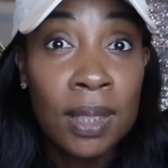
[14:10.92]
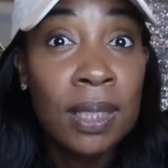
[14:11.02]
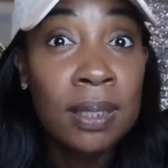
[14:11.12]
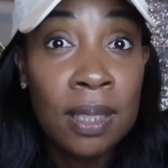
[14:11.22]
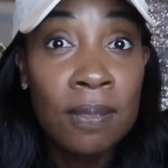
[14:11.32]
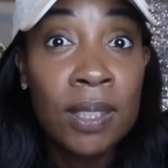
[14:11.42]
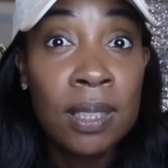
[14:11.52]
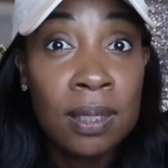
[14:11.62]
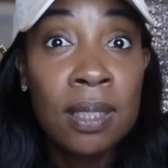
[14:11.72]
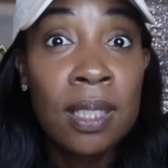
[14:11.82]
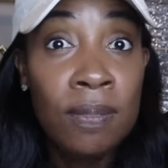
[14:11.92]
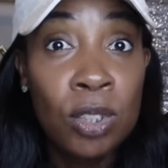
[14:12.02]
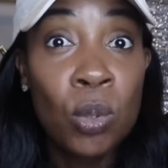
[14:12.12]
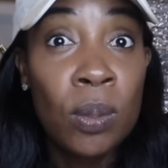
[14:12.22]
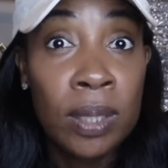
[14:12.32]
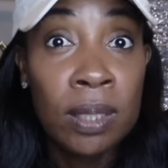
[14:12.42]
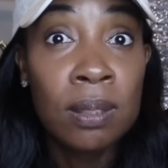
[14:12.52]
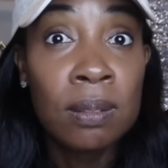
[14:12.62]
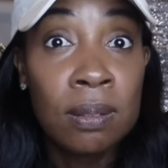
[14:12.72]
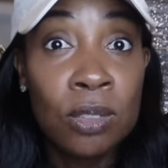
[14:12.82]
It's given
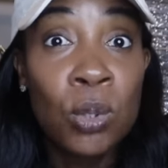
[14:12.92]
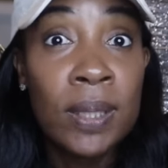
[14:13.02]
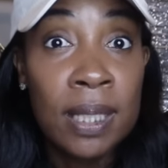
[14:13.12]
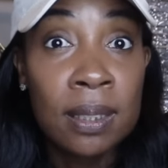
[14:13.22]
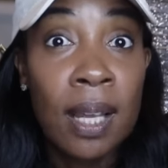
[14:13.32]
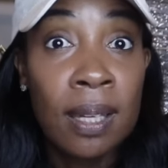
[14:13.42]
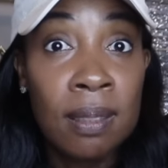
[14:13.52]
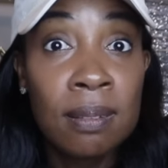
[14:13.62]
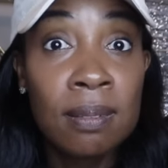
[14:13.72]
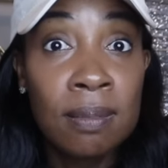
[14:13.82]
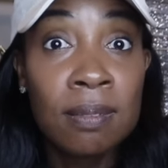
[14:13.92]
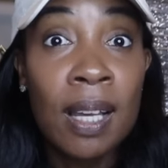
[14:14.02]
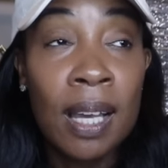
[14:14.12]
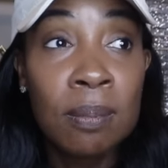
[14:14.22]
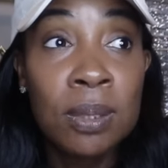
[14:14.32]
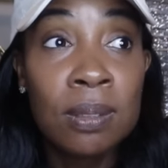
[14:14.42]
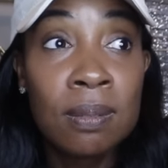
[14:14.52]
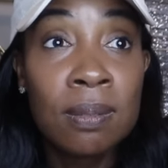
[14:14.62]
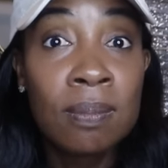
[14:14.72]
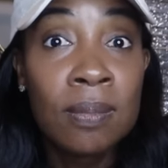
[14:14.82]
2008 vibes.
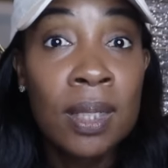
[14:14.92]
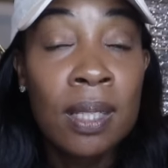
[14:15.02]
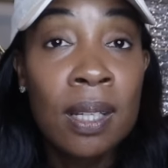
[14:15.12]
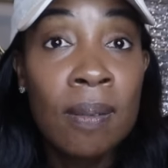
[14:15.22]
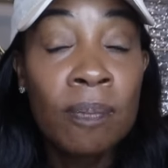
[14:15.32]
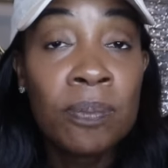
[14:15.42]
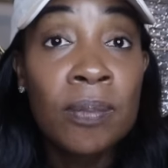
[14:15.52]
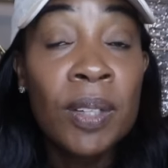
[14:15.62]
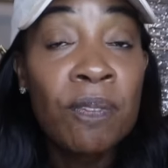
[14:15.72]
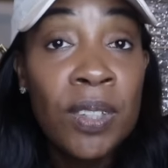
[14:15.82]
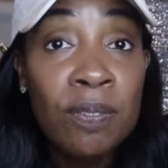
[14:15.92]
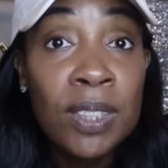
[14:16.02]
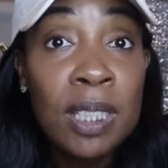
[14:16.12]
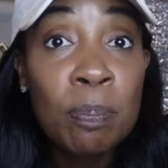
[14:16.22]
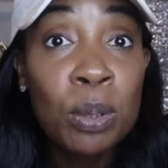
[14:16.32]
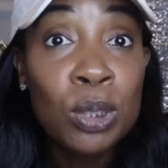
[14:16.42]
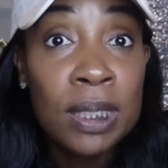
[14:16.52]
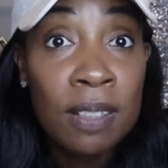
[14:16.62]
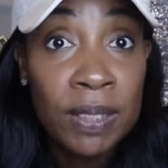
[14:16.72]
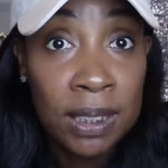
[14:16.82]

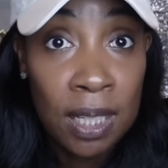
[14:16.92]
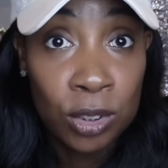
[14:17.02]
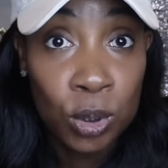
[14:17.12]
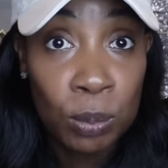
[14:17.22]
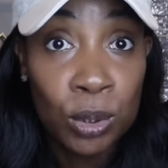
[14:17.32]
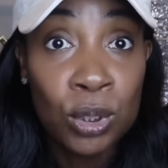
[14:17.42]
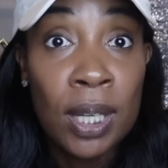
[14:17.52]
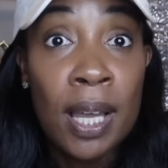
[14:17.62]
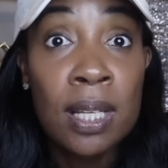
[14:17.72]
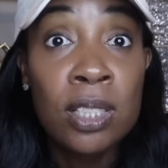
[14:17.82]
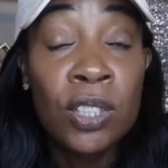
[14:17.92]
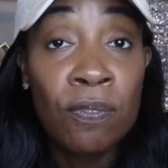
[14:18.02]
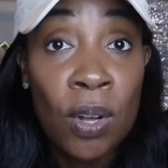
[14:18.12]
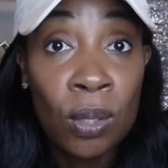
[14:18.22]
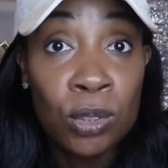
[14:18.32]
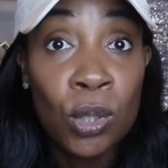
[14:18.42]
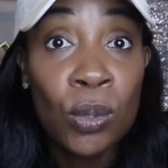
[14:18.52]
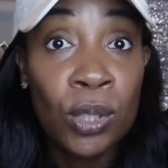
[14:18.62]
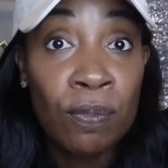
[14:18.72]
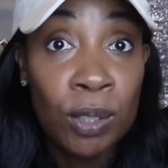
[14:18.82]
50% of his customers default
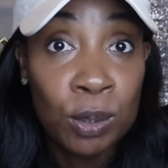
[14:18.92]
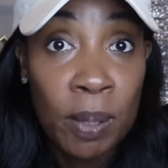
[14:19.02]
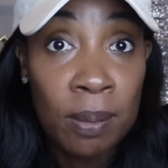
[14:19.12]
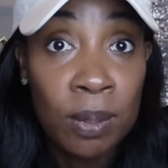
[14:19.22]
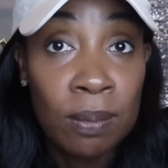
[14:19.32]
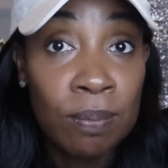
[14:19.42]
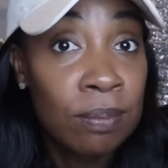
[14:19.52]
on their first payment.